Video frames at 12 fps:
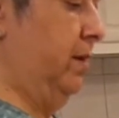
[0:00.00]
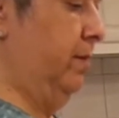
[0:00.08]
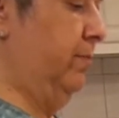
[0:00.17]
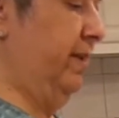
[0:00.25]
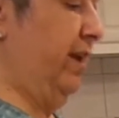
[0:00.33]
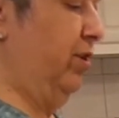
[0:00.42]

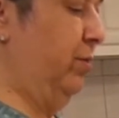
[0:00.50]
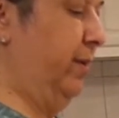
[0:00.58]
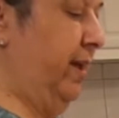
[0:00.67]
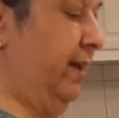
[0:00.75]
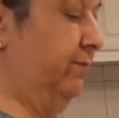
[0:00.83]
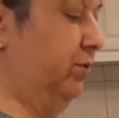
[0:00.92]
but I don't want to
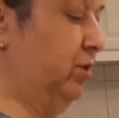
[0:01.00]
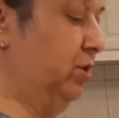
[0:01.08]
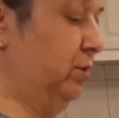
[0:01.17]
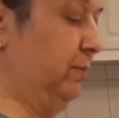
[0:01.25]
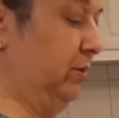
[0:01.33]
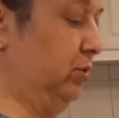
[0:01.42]
have
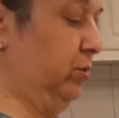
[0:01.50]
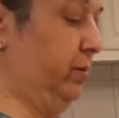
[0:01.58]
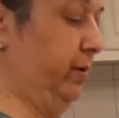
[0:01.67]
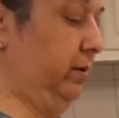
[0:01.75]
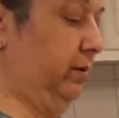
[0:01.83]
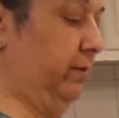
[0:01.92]
too much
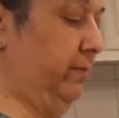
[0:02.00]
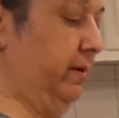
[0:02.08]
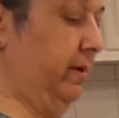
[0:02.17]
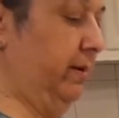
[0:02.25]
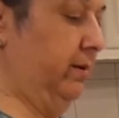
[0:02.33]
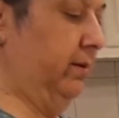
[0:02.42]
oil in
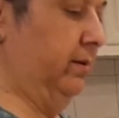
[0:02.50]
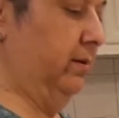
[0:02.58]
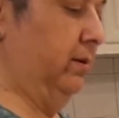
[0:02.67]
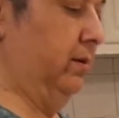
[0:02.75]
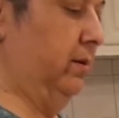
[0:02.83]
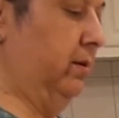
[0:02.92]
my
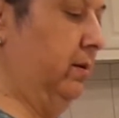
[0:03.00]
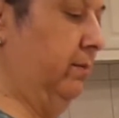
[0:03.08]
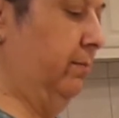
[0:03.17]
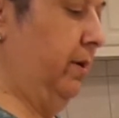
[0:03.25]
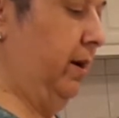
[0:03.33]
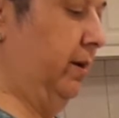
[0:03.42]

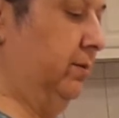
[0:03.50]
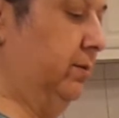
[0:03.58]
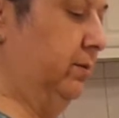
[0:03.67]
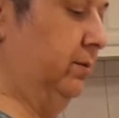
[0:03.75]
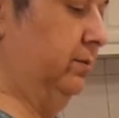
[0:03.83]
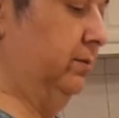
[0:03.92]
pot,
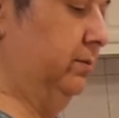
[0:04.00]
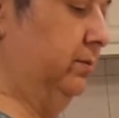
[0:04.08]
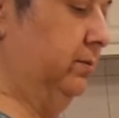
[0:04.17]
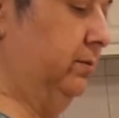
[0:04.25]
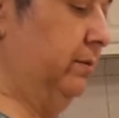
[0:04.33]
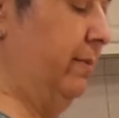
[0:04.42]

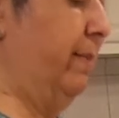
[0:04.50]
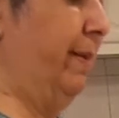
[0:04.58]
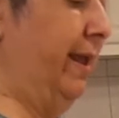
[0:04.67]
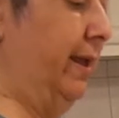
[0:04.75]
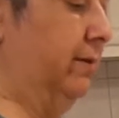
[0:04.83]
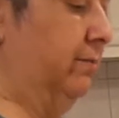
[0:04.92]
my
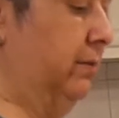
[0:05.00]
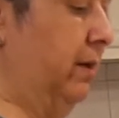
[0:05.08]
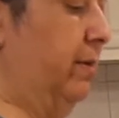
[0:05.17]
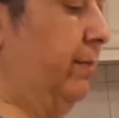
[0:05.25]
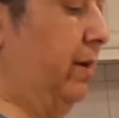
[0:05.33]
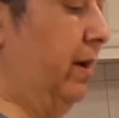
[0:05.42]
pan, not
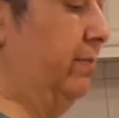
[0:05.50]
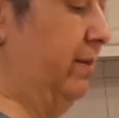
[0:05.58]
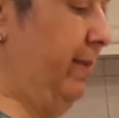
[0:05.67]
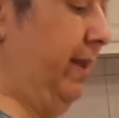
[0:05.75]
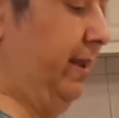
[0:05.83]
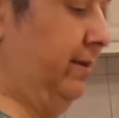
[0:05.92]
my pot, my pan.